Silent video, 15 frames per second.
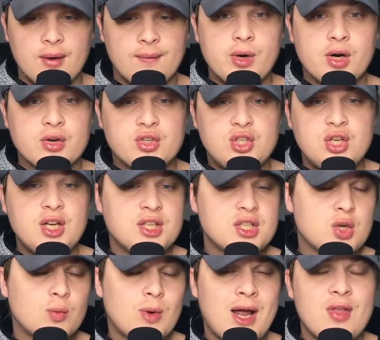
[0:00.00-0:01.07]
We are
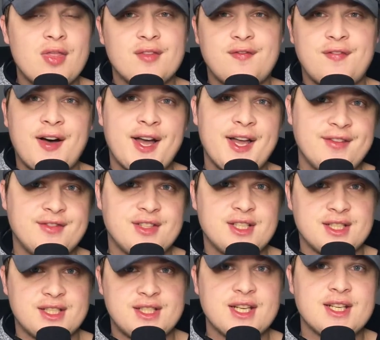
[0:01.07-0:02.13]
just around the five
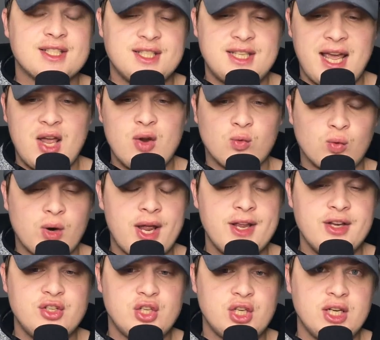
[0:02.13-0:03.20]
to six day
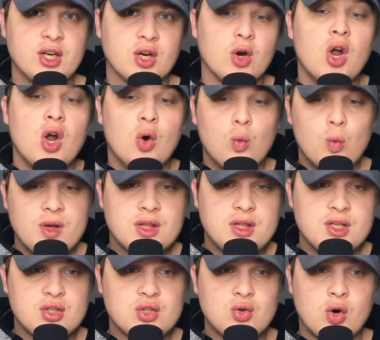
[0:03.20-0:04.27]
range here with
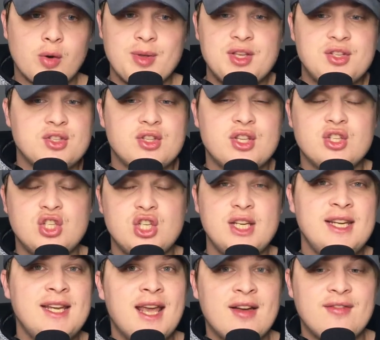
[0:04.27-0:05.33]
this storm. And this is the
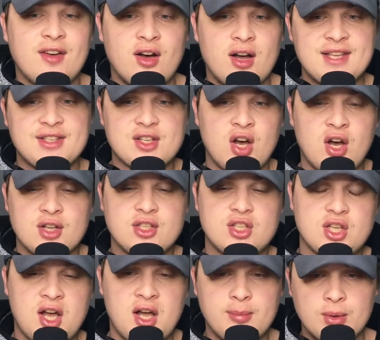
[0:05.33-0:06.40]
GEFS
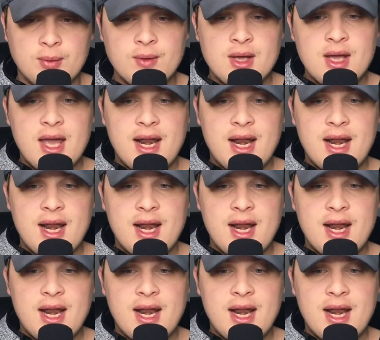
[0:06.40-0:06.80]
ensemble.